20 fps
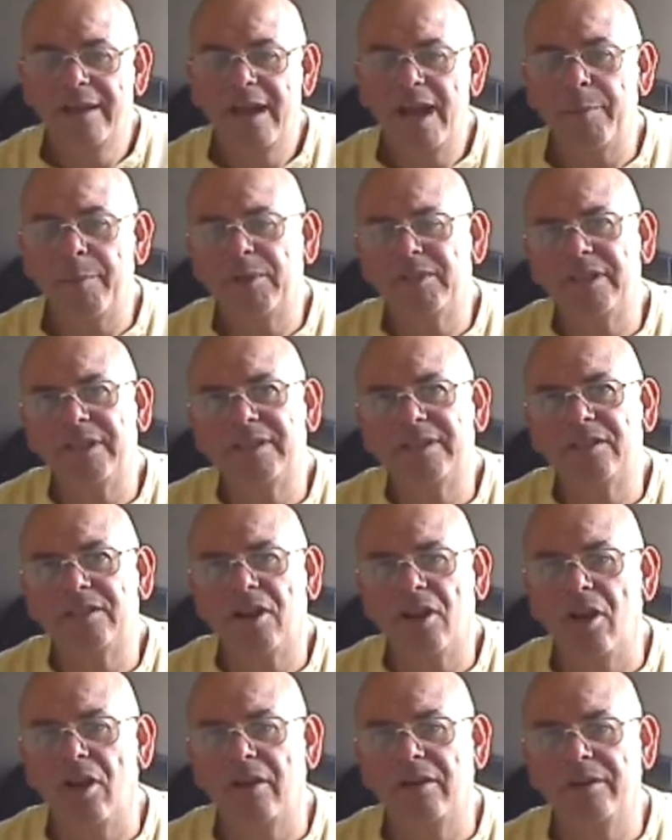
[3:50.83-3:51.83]
Amethyst
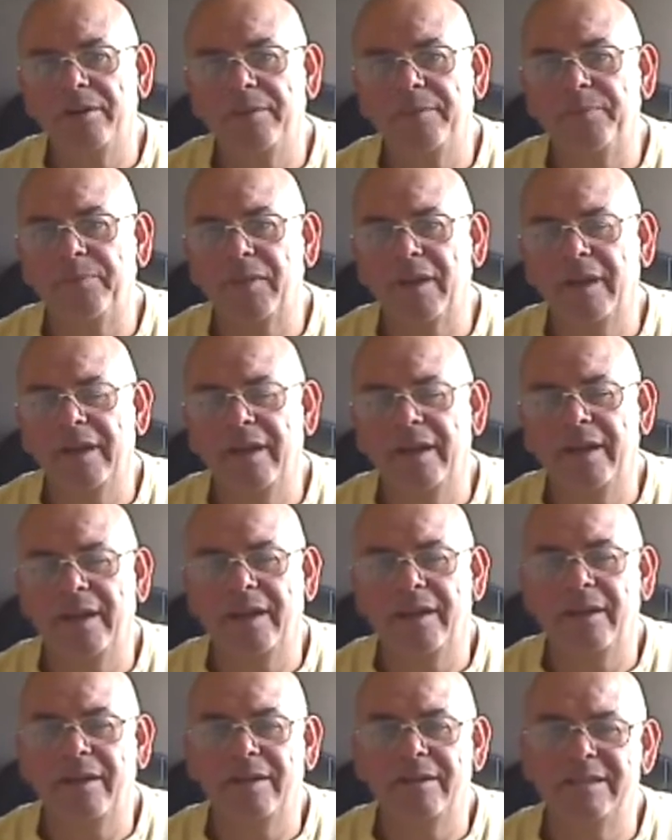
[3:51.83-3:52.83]
Dawn
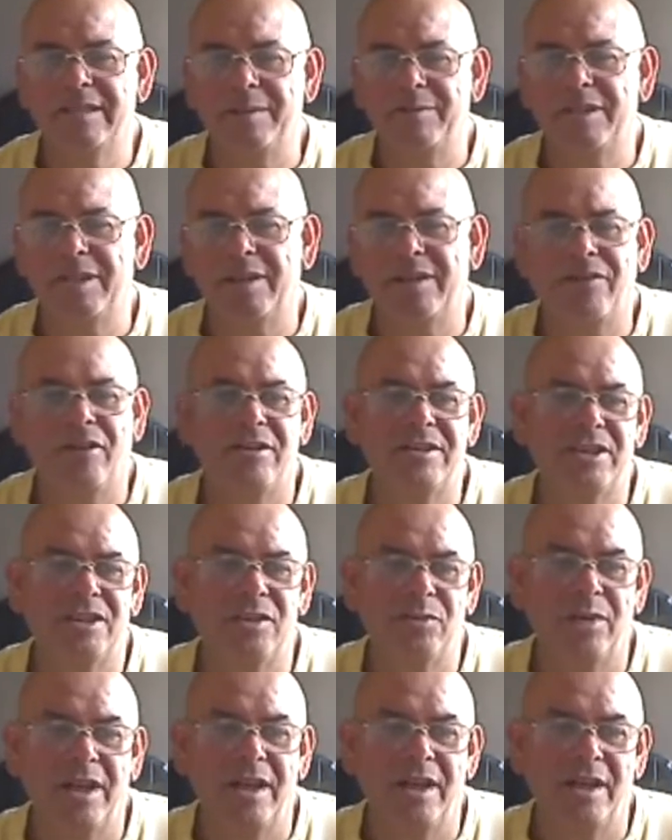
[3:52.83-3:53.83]
seems to have lost
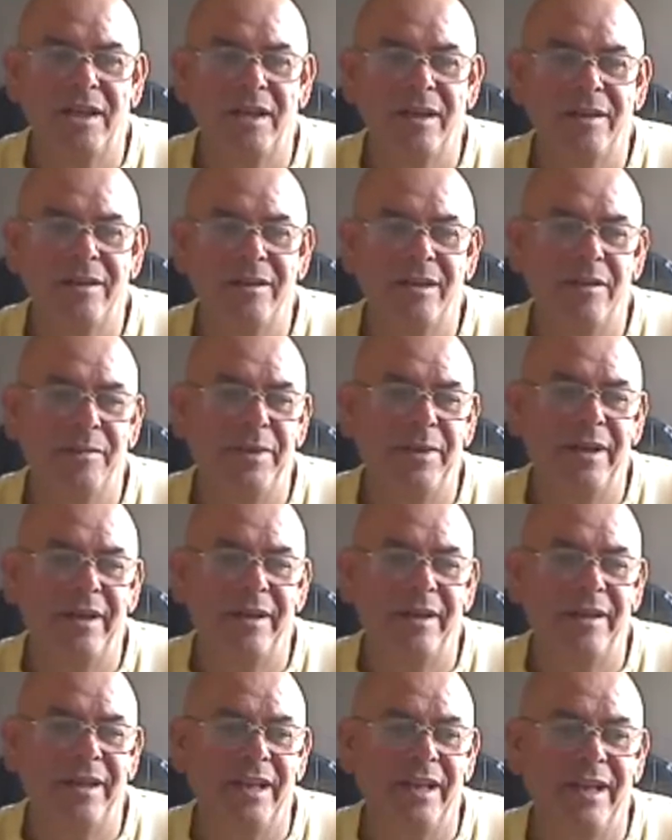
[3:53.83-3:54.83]
his way a
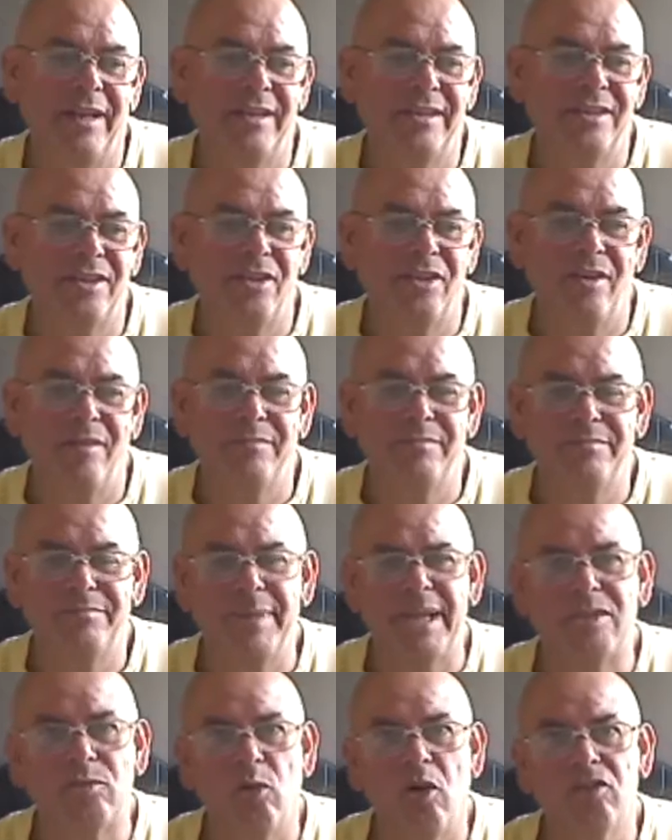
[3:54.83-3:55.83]
bit lately, so
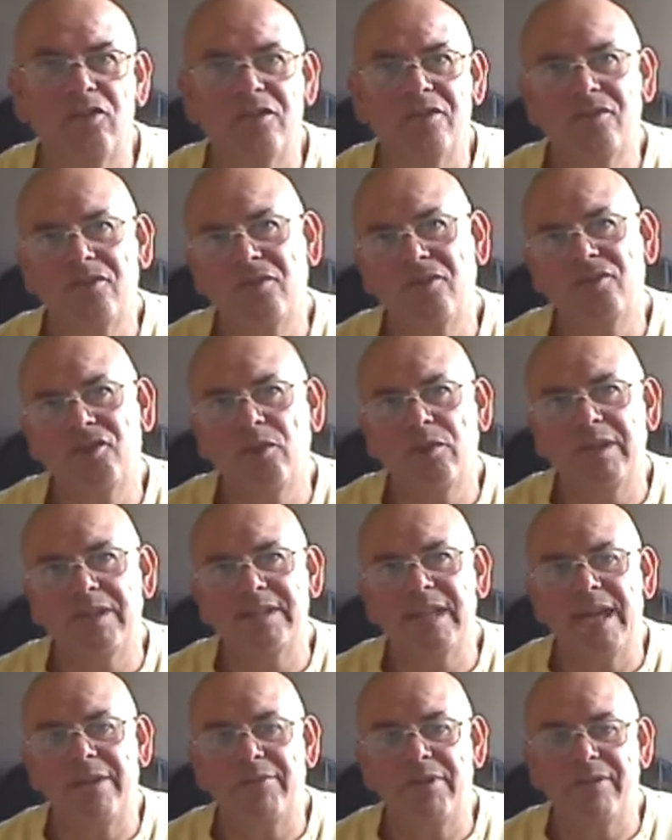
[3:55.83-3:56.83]
best watch until showing a
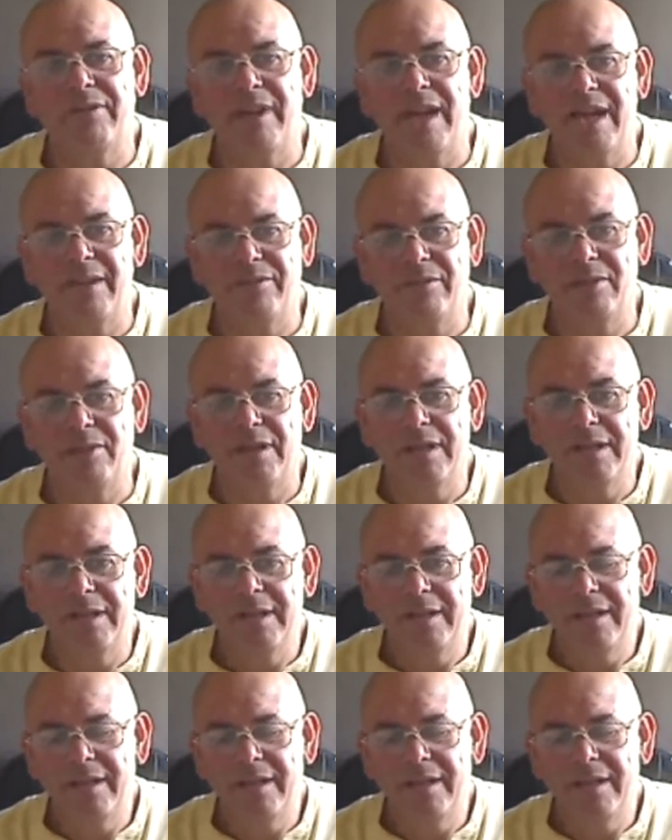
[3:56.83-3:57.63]
sign of revival.